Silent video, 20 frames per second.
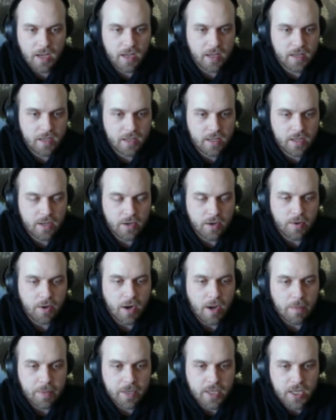you know,
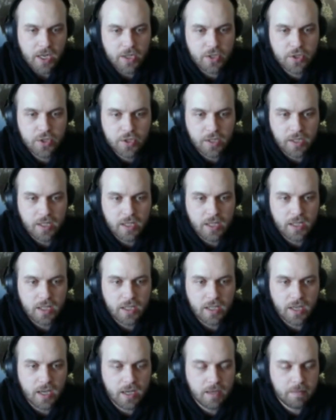a
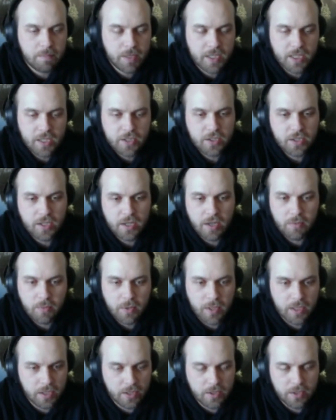potentially a
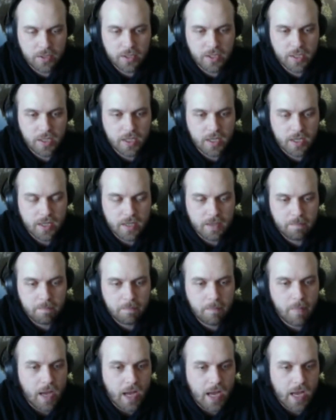really good
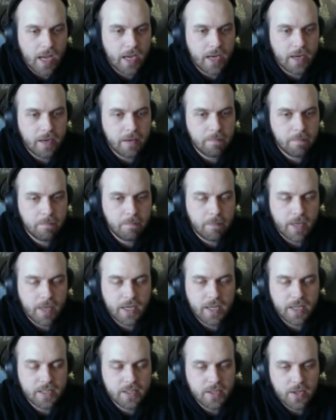buy,
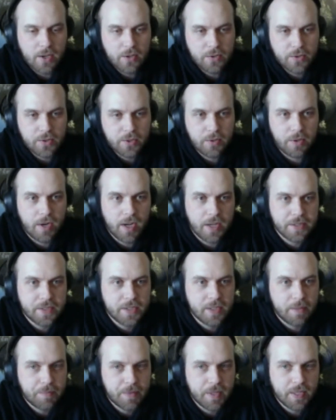but it's also not
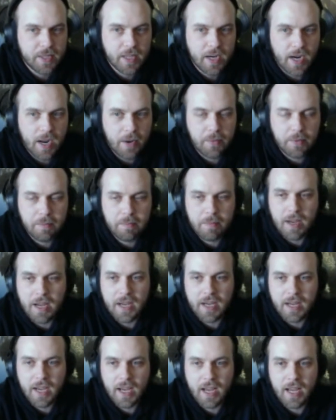something that I would
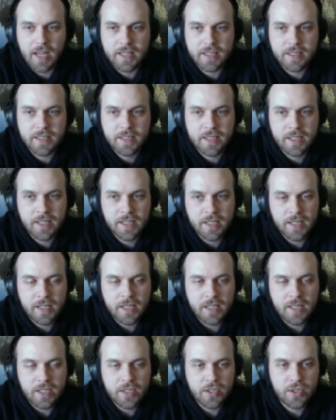make as
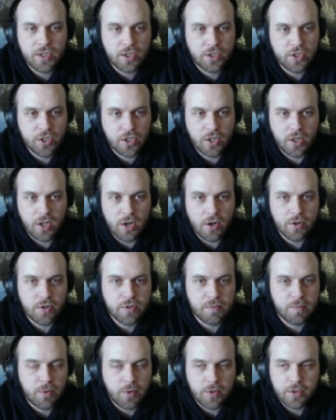such a
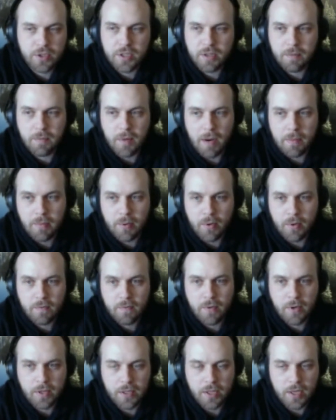large portion of my
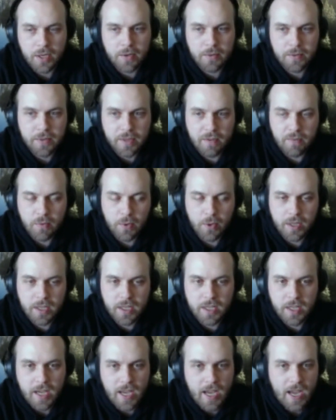portfolio. They've
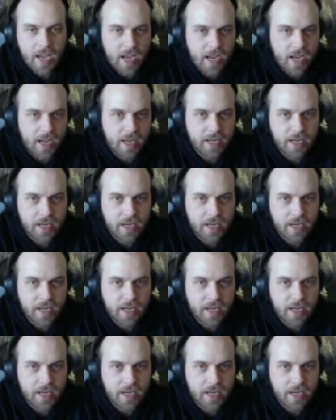already had